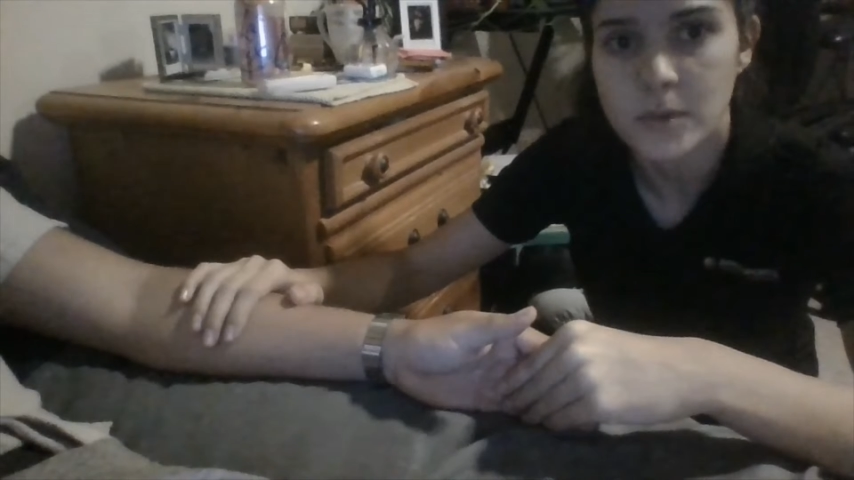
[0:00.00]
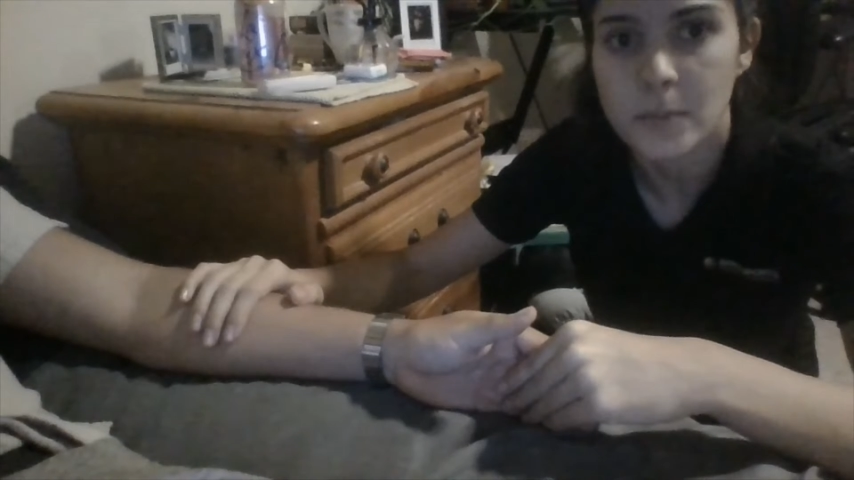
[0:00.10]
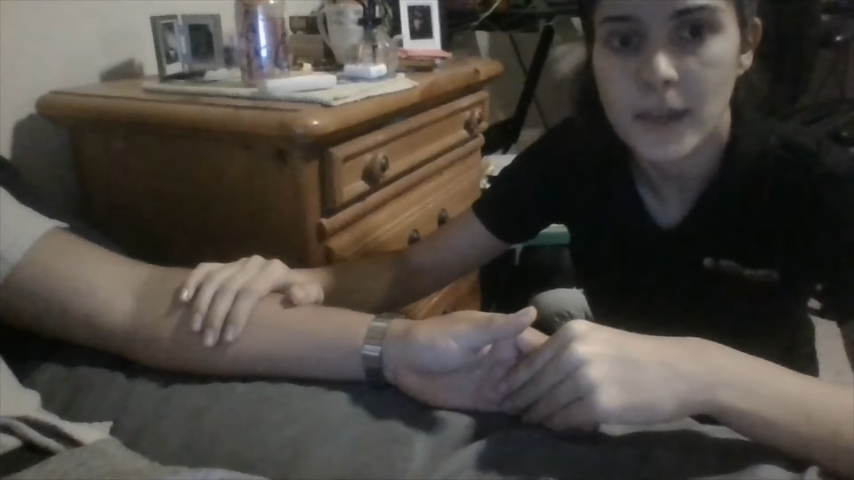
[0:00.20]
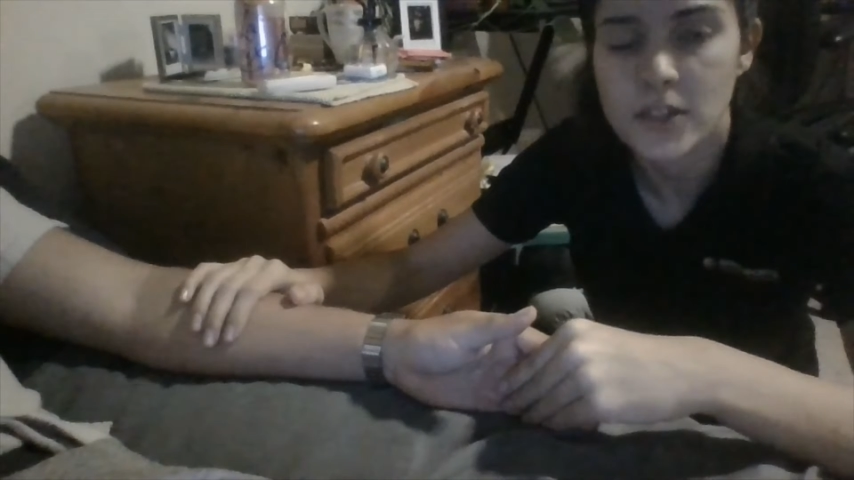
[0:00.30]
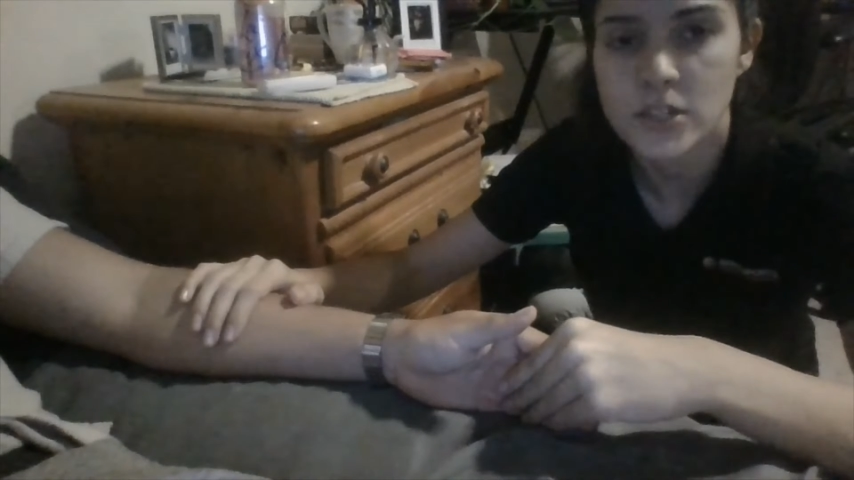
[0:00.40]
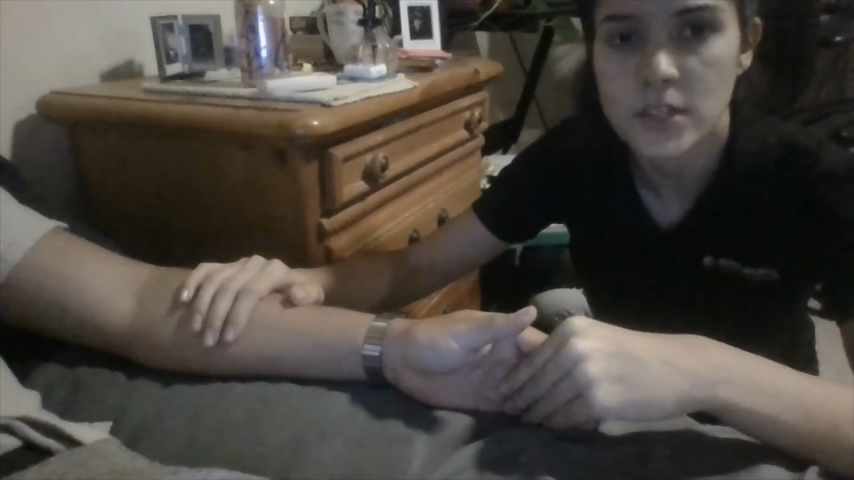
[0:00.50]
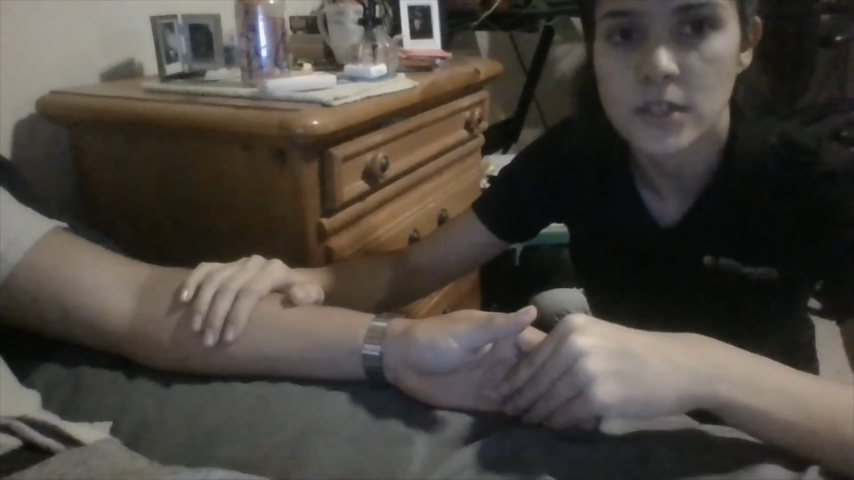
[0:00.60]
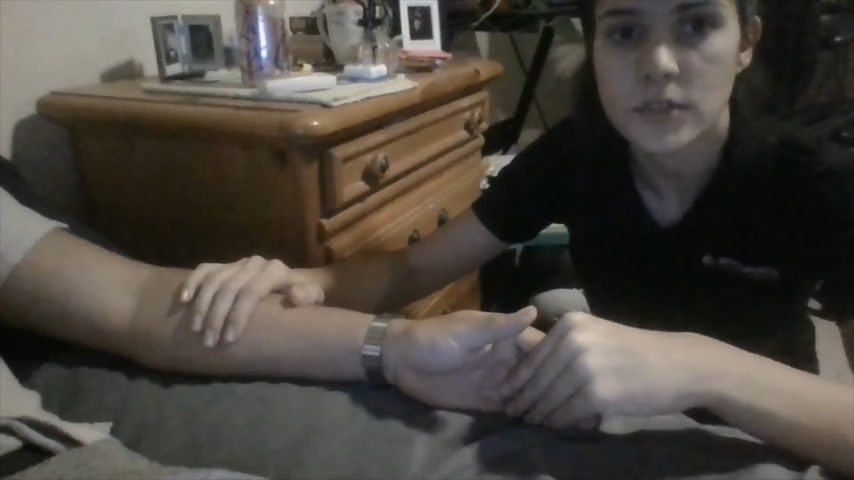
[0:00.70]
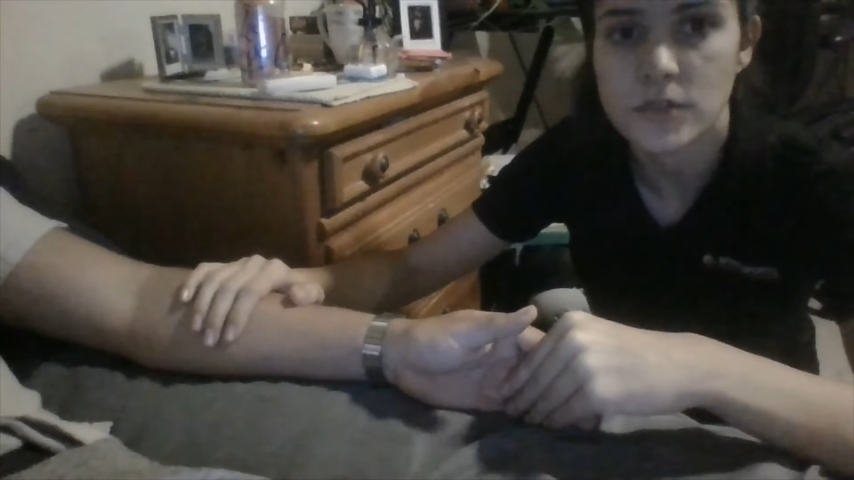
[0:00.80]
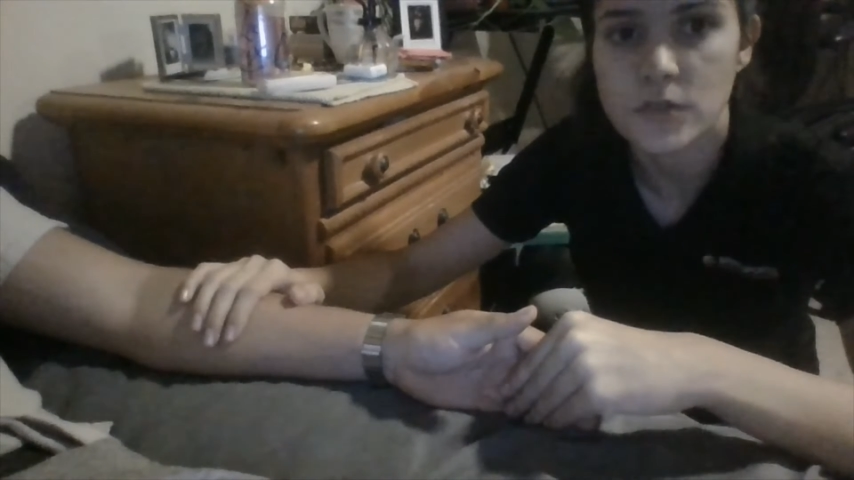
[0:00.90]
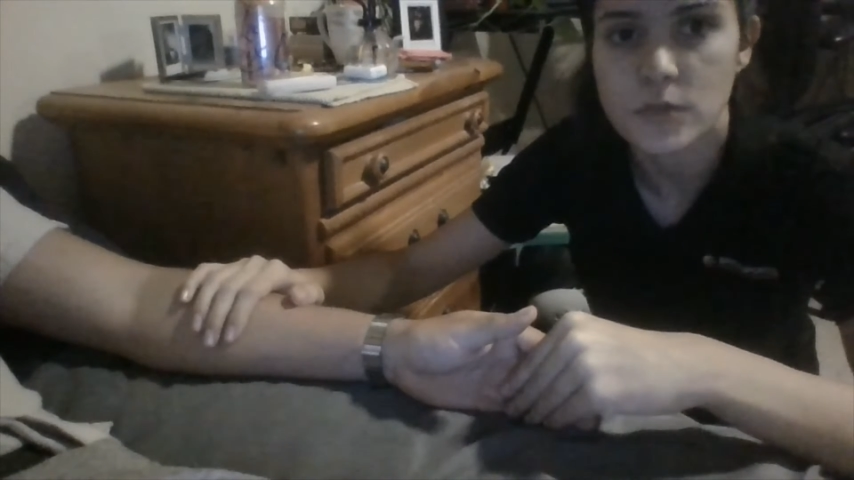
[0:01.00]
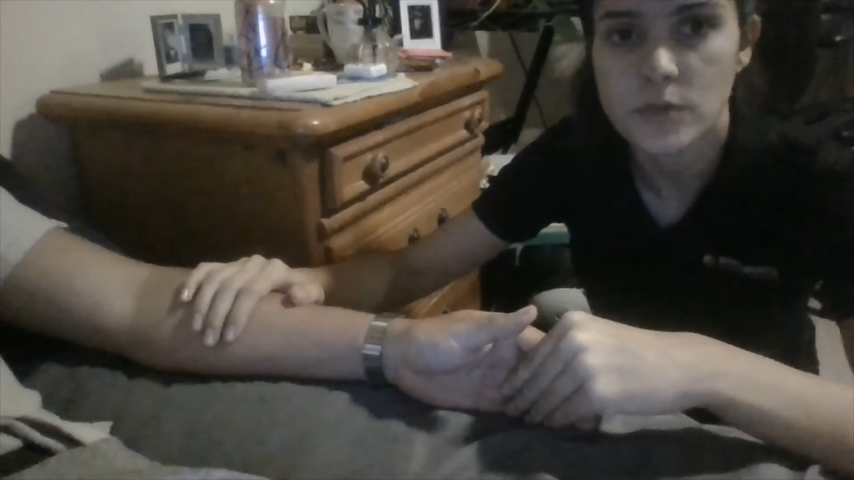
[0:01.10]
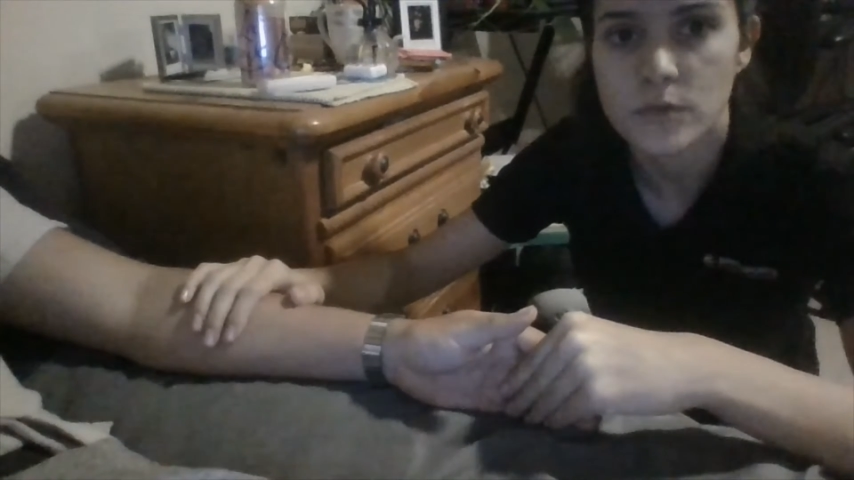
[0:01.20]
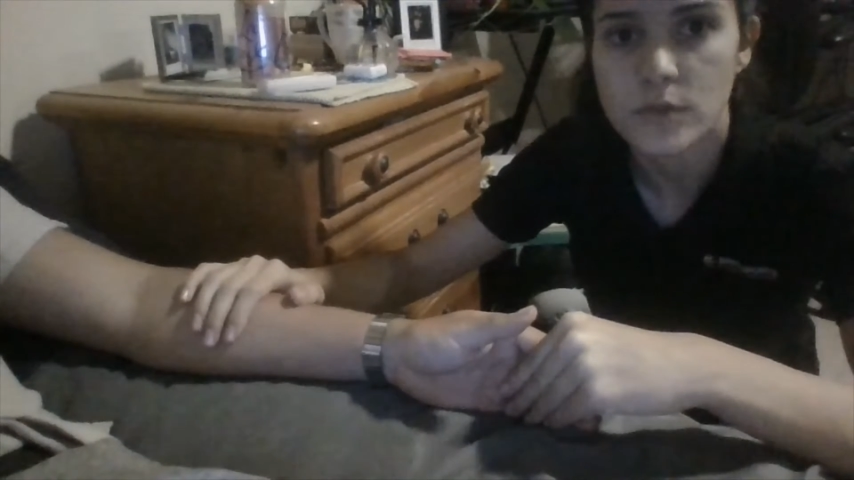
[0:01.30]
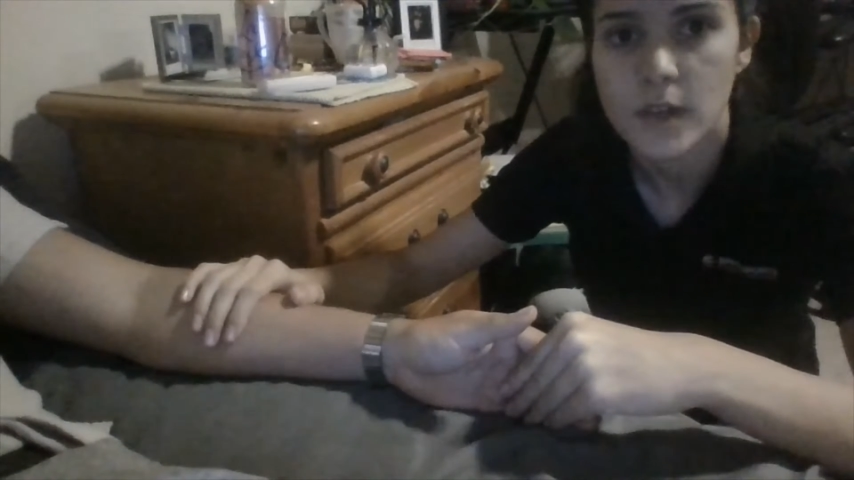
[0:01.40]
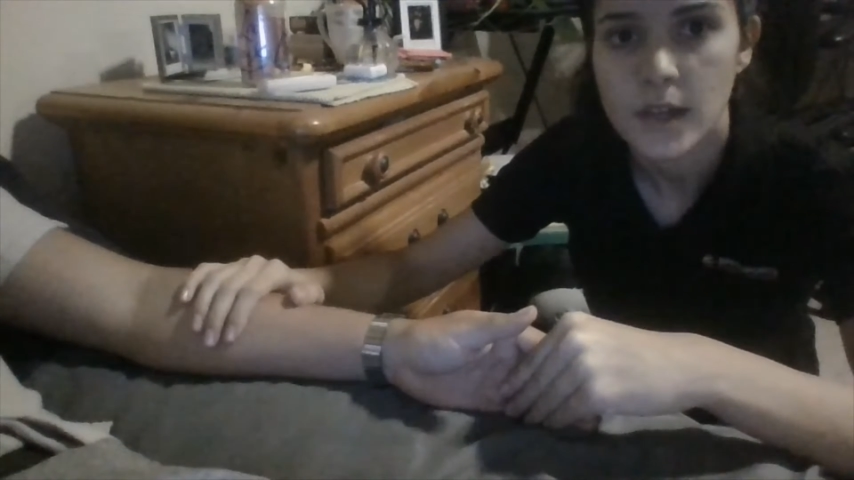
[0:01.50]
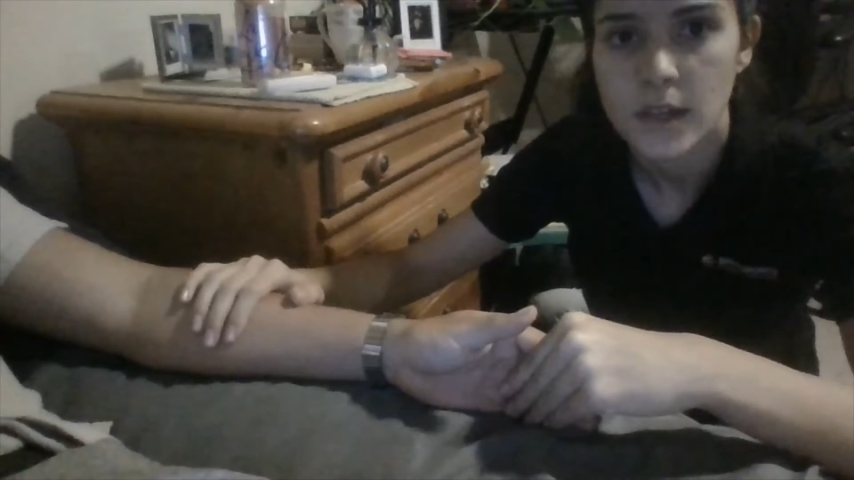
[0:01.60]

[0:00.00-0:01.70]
the patient to